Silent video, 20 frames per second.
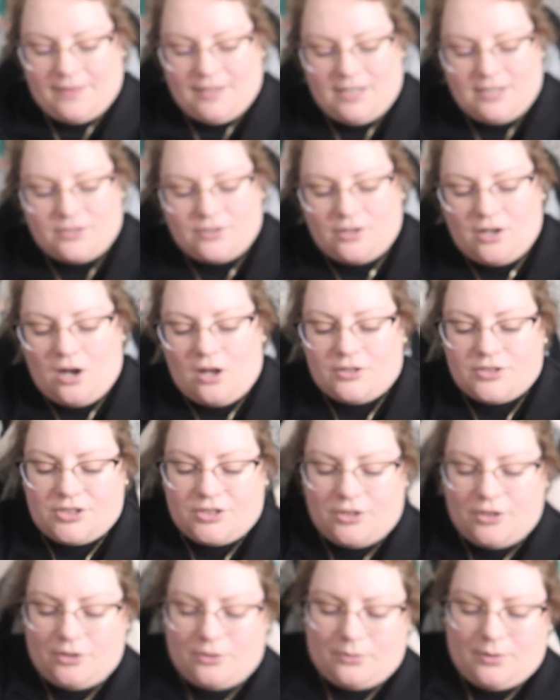these are
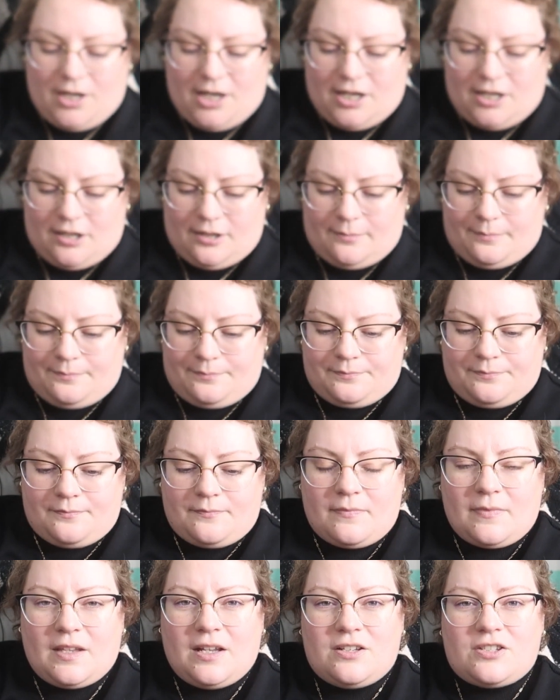also
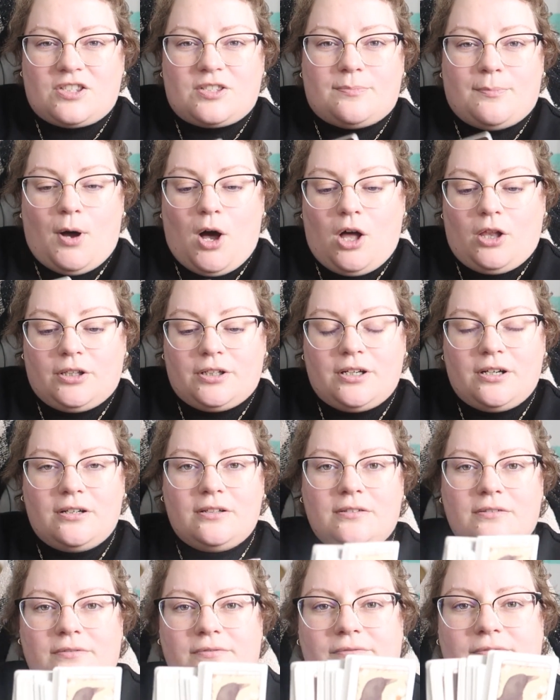
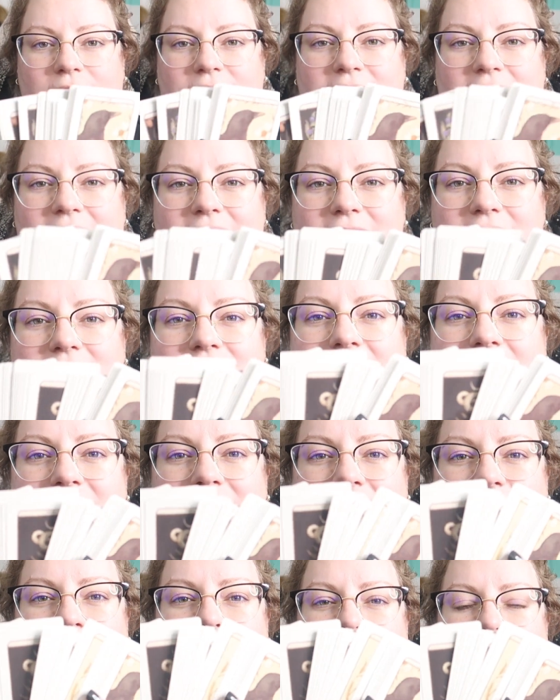smaller than the
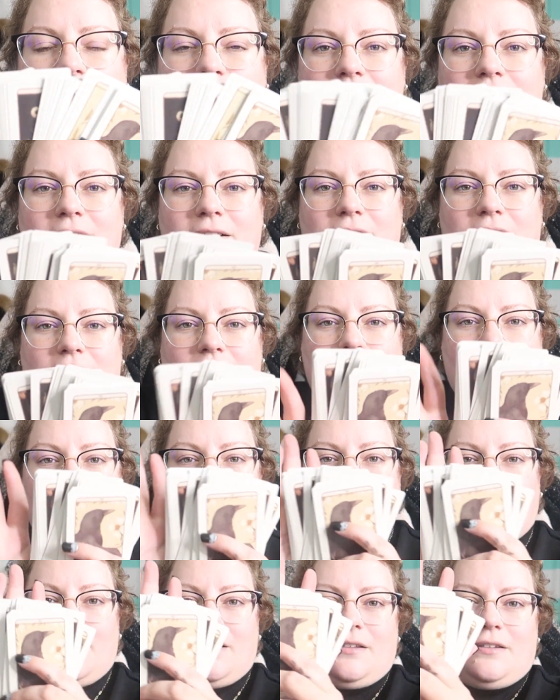deck.
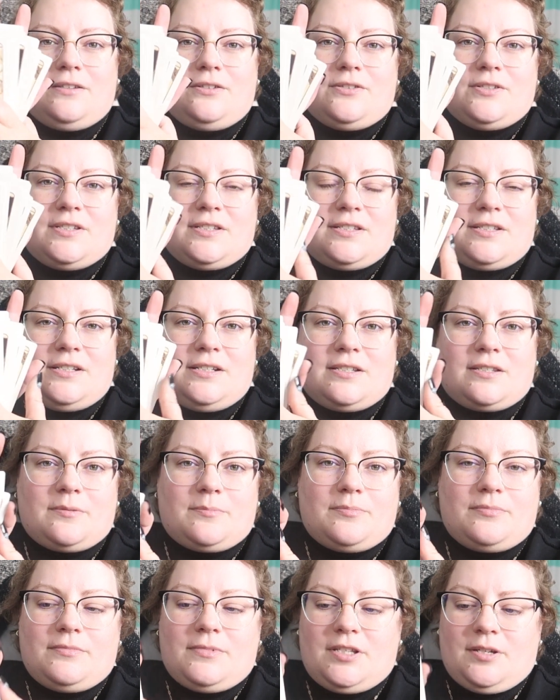Like you can see, it's
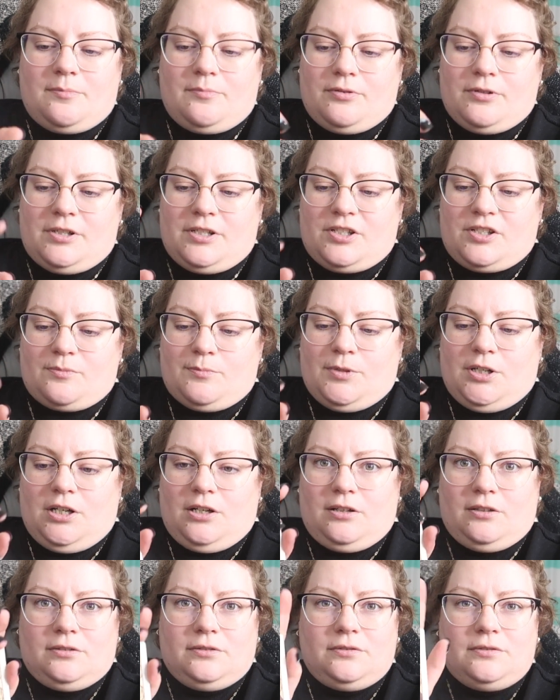a pretty
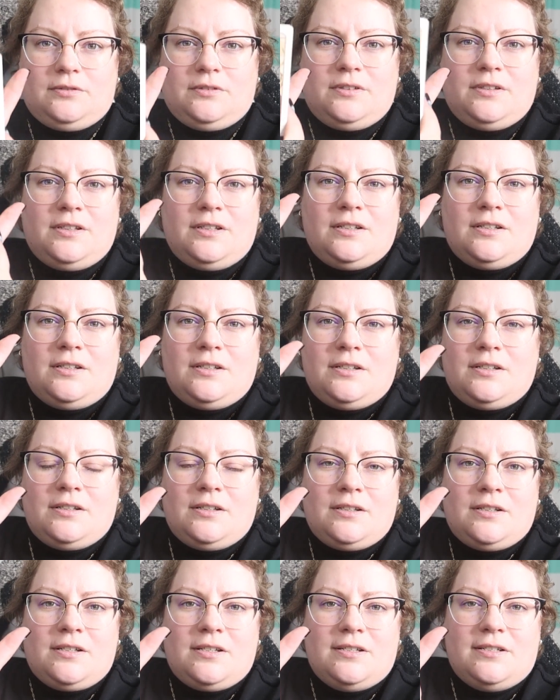small
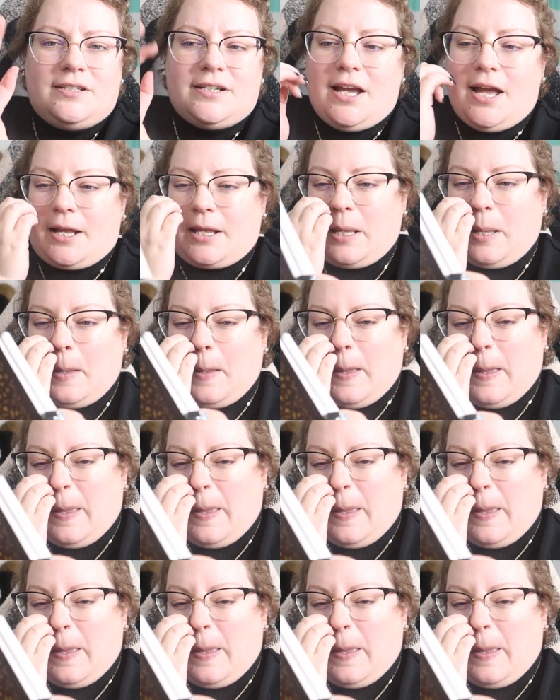deck